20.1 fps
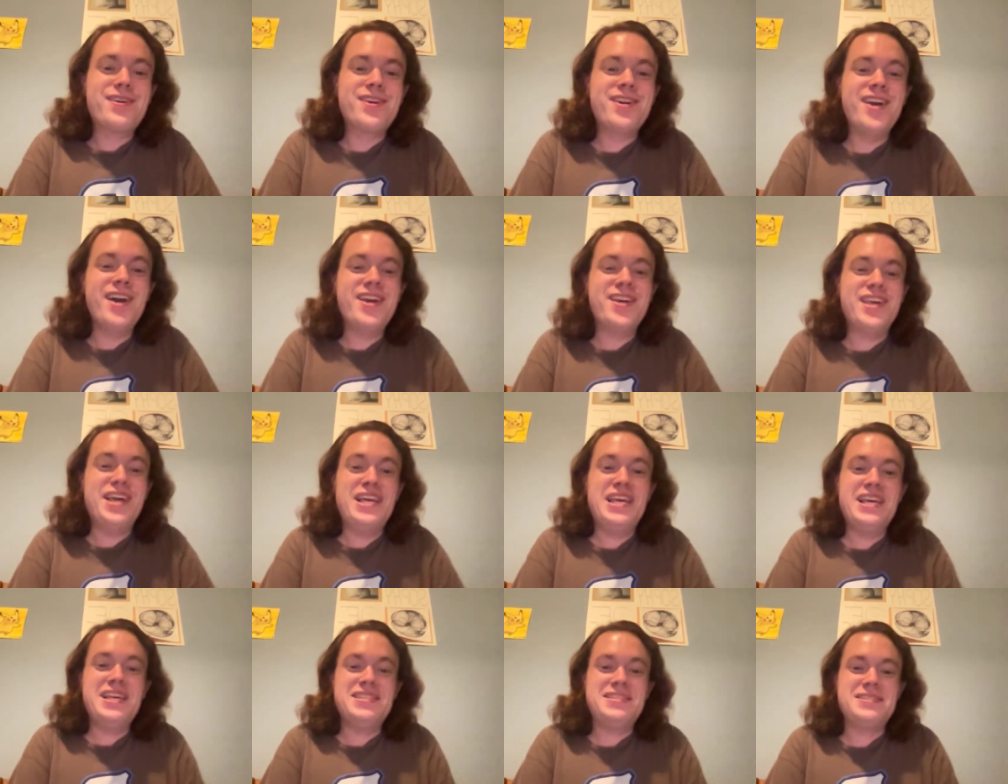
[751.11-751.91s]

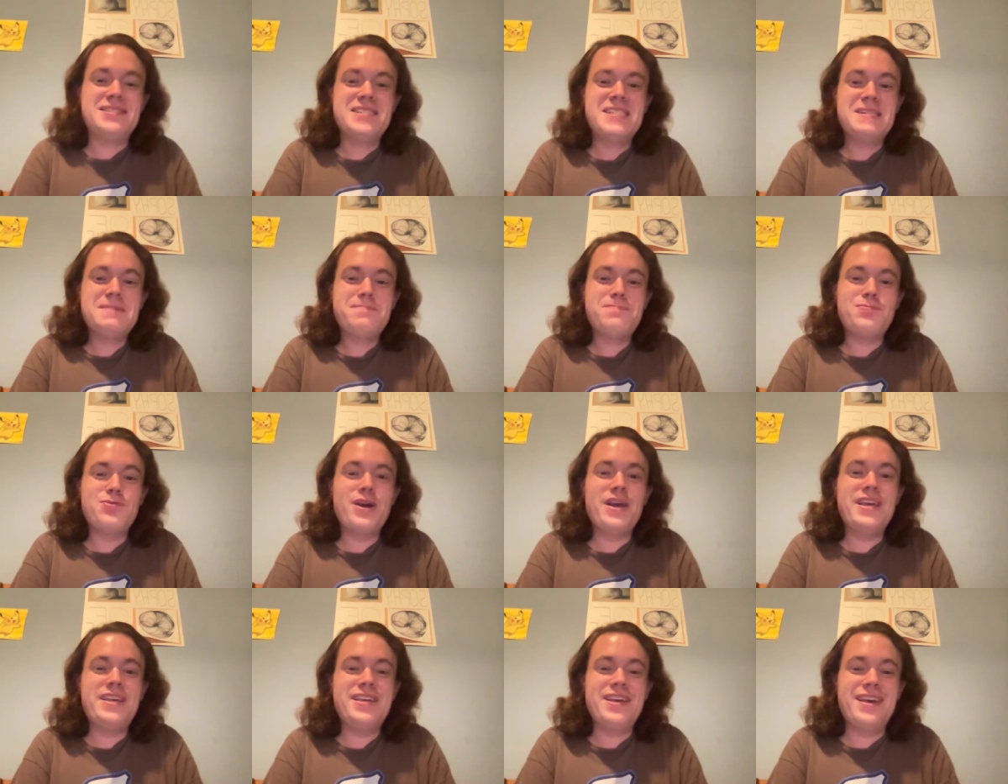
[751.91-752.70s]
Kicking is
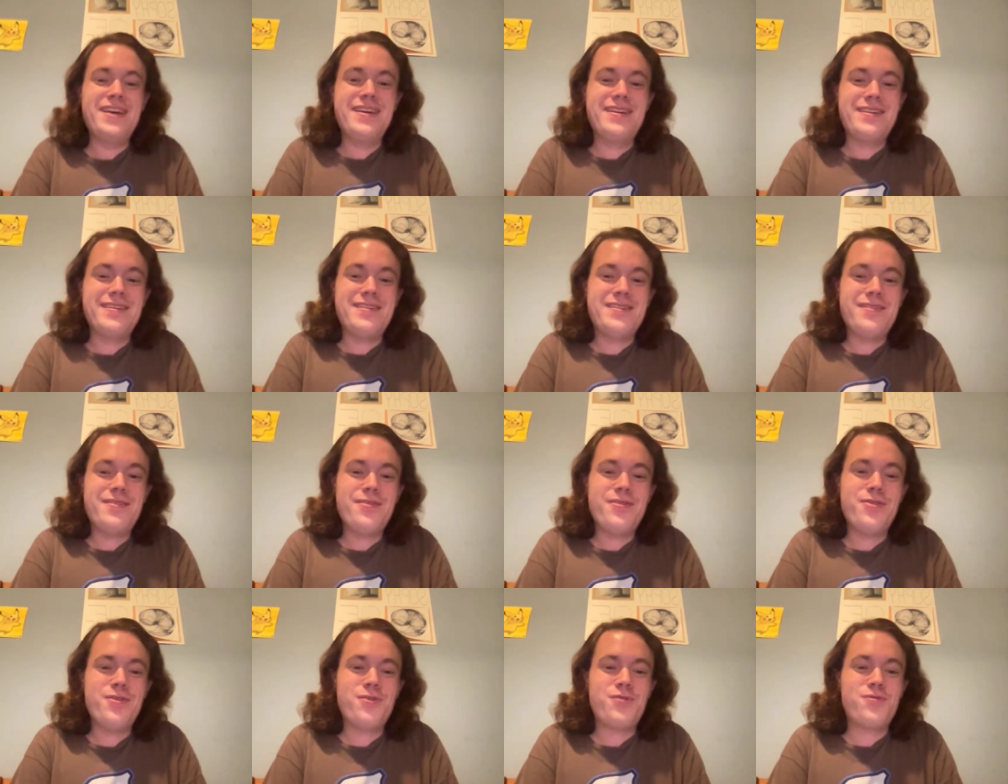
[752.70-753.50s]
breaking
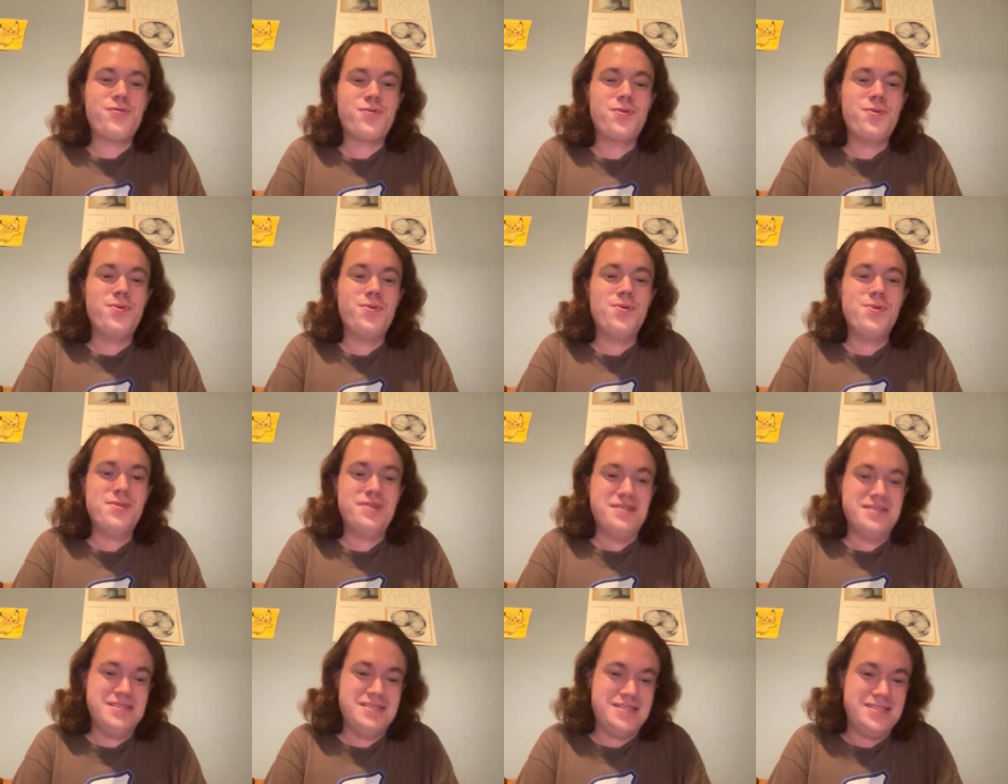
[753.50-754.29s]
the
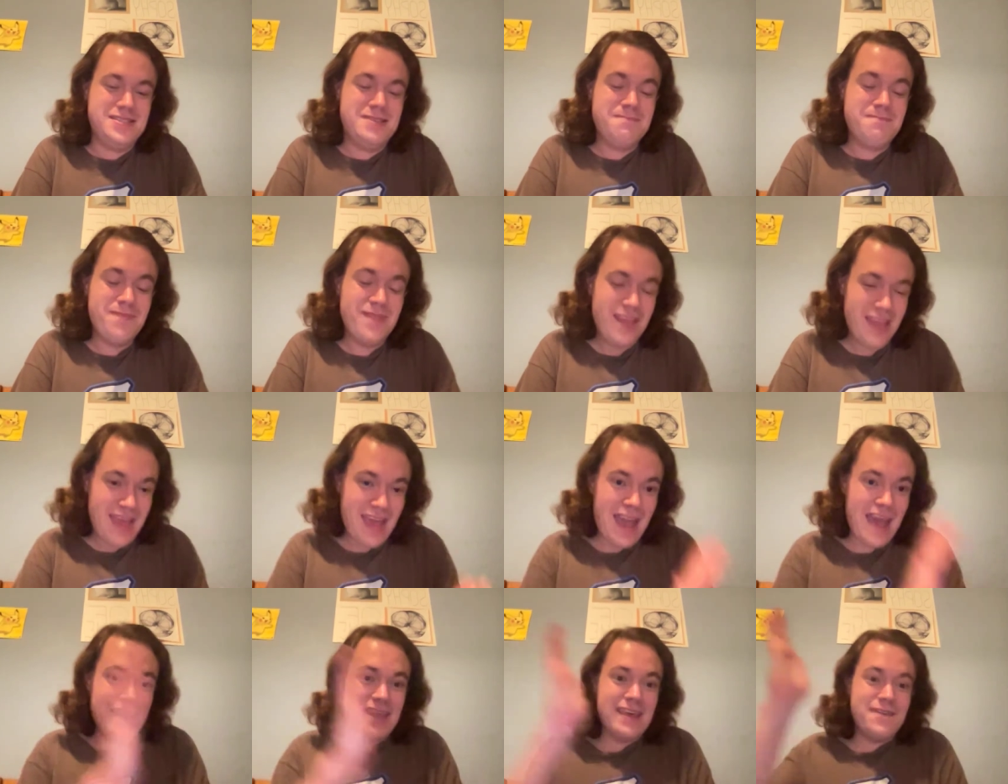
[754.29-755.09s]
rules,
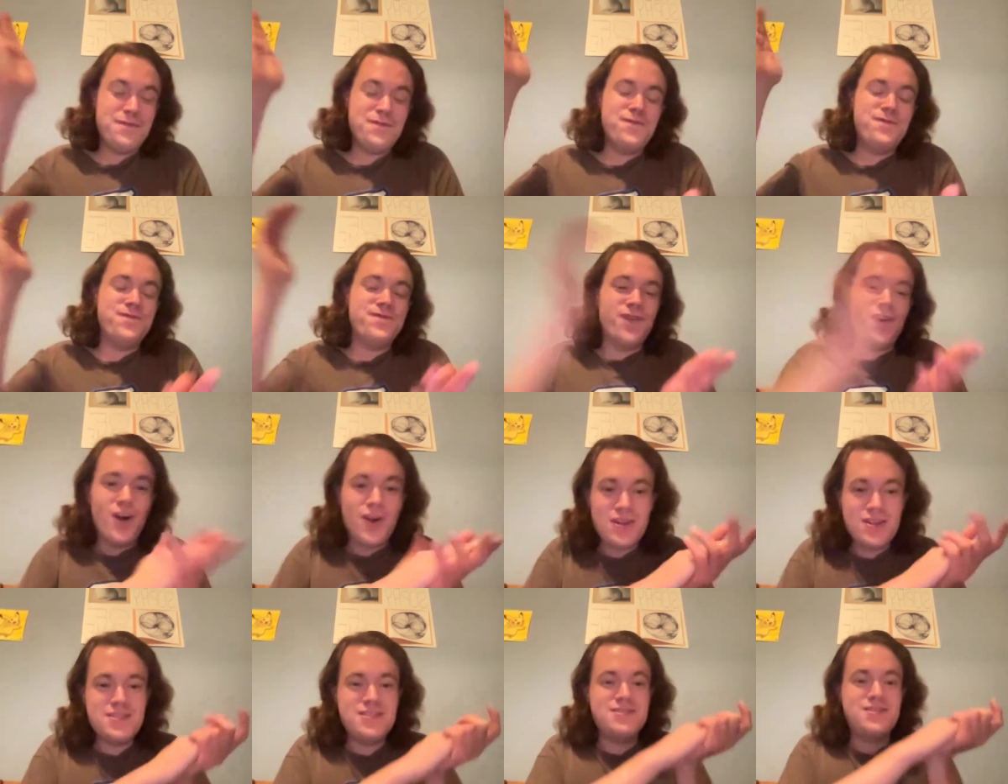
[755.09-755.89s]
and he
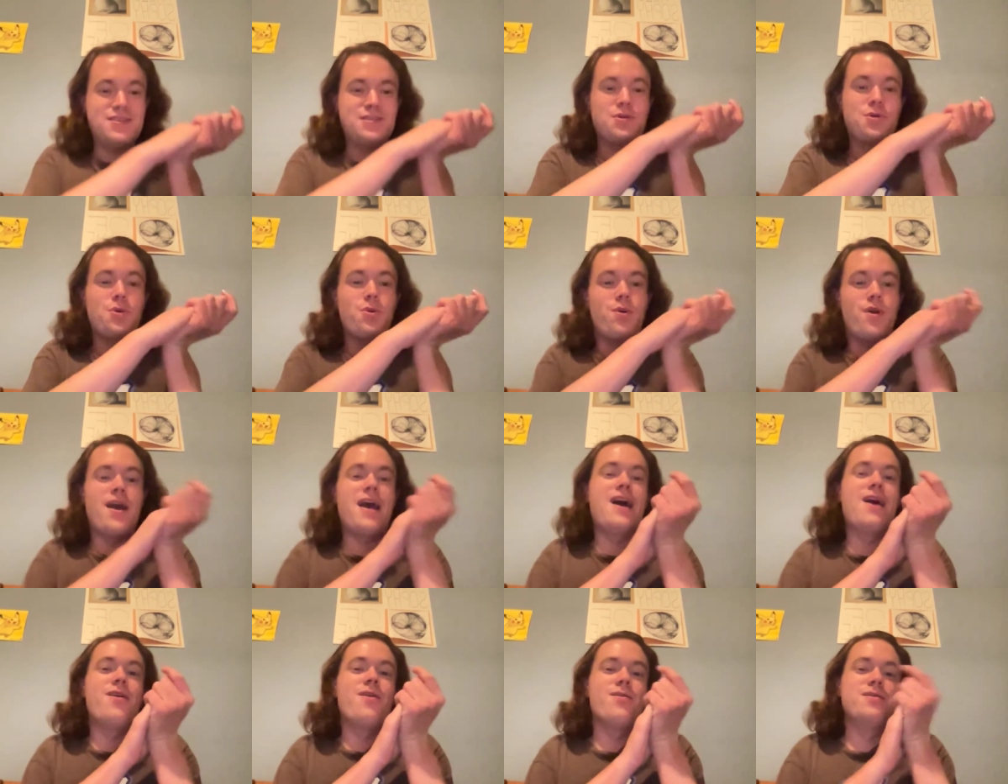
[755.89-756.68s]
falls to the
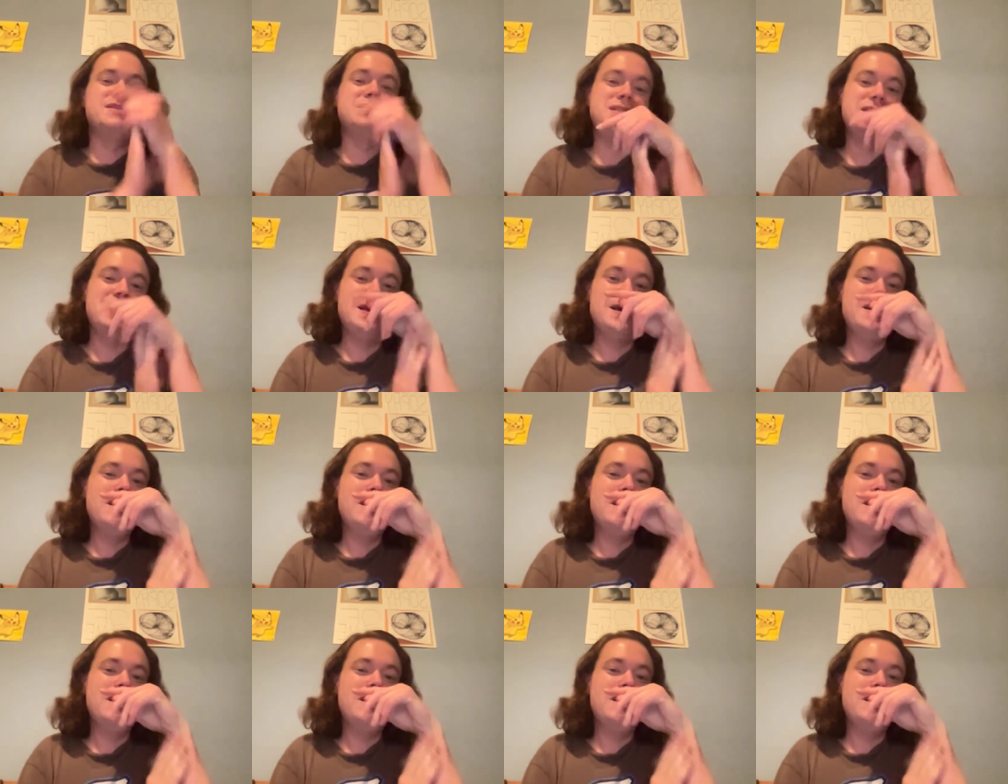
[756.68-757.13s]
ground.